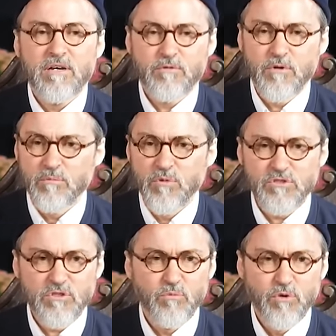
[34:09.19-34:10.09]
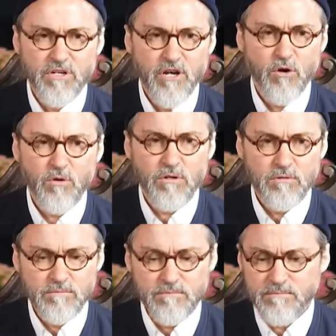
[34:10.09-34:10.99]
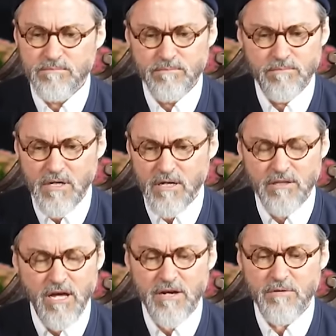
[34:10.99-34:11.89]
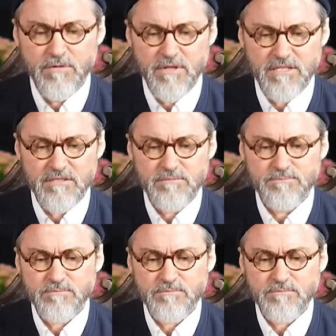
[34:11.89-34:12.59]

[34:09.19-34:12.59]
For a Muslim, we know a lot of things.